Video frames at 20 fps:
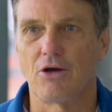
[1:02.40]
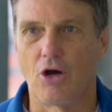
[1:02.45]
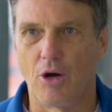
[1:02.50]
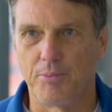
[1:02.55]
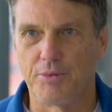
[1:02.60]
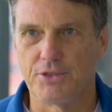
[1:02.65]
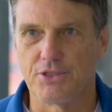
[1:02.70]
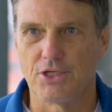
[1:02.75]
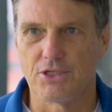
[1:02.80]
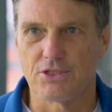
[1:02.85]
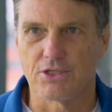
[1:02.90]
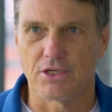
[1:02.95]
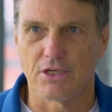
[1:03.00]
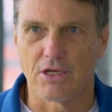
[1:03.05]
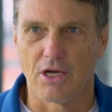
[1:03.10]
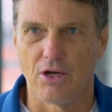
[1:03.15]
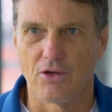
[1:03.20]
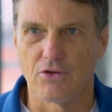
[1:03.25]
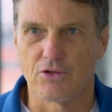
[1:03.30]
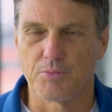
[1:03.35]
opposition
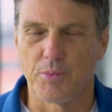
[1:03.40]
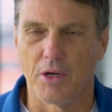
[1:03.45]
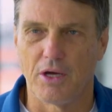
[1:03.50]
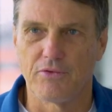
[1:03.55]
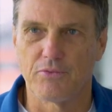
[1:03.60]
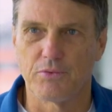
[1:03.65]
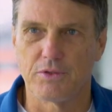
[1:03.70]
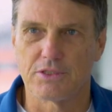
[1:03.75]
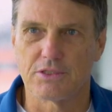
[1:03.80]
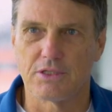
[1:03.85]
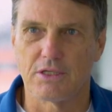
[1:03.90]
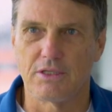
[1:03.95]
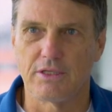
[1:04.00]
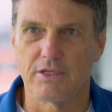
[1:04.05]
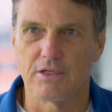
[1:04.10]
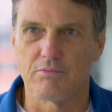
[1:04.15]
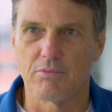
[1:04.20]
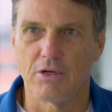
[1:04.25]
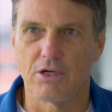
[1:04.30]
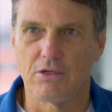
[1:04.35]
coach both with
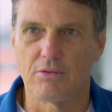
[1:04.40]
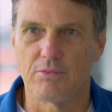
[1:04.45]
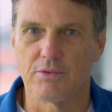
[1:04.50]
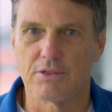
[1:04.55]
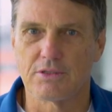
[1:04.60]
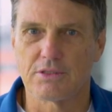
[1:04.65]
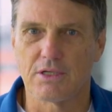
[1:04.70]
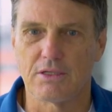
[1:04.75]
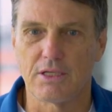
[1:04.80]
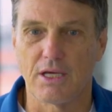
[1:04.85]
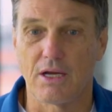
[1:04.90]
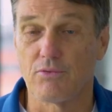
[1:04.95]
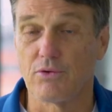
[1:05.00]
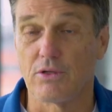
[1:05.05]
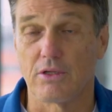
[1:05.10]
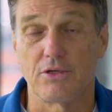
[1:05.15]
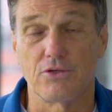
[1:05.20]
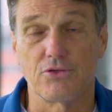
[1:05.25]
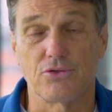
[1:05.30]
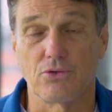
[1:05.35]
Sydney and Melbourne. So no, I
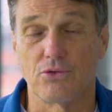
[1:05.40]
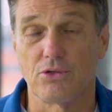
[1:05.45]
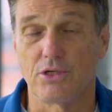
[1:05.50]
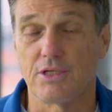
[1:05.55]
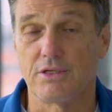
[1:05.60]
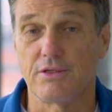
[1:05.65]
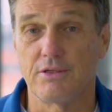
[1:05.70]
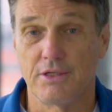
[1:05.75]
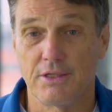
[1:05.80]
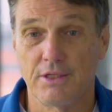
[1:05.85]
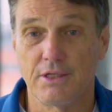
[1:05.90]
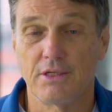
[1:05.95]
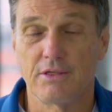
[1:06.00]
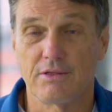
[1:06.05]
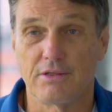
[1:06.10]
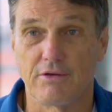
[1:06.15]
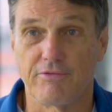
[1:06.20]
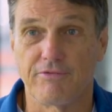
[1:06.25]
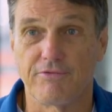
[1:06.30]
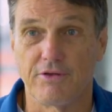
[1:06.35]
really enjoyed
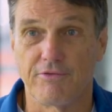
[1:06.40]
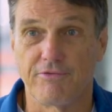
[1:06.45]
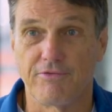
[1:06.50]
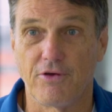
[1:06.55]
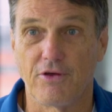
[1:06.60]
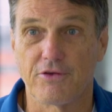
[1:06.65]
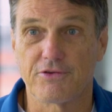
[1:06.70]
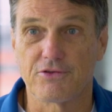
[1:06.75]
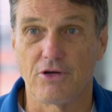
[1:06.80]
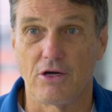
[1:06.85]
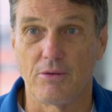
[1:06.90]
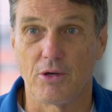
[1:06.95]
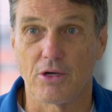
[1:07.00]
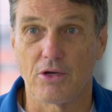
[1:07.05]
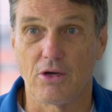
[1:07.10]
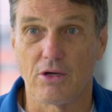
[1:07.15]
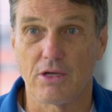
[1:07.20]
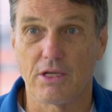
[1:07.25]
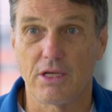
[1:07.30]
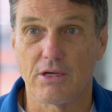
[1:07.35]
the first time I
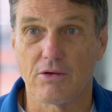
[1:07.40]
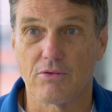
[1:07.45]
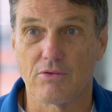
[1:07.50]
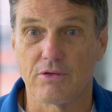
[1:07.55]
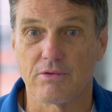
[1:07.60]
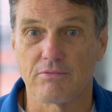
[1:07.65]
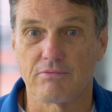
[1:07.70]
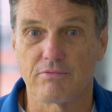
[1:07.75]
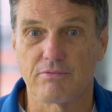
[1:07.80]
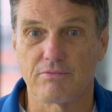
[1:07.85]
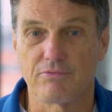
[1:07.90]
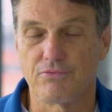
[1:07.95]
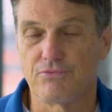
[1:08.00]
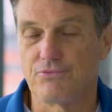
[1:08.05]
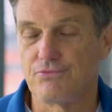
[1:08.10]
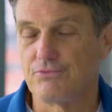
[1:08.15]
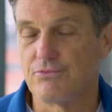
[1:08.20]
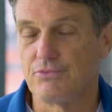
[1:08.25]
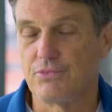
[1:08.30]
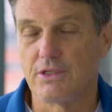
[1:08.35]
got here, and
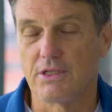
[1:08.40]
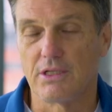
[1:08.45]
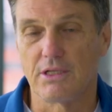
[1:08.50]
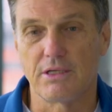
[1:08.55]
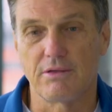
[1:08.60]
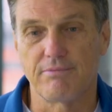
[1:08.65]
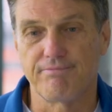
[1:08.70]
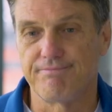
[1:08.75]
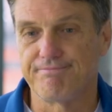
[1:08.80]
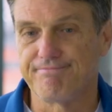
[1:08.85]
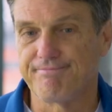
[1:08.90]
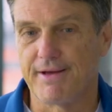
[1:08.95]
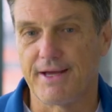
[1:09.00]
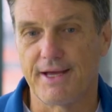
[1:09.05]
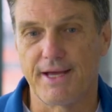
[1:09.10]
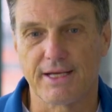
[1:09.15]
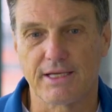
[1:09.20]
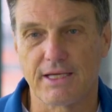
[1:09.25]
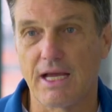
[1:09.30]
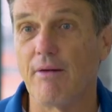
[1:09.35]
really
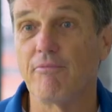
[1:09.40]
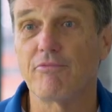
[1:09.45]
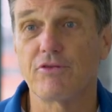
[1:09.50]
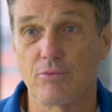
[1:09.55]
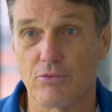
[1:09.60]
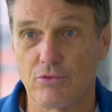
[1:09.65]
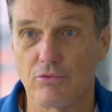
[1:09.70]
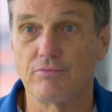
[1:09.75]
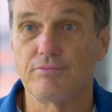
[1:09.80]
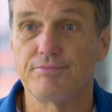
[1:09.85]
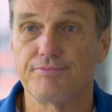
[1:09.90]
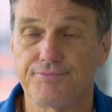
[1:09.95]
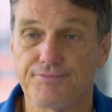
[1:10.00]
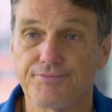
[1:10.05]
comfortable.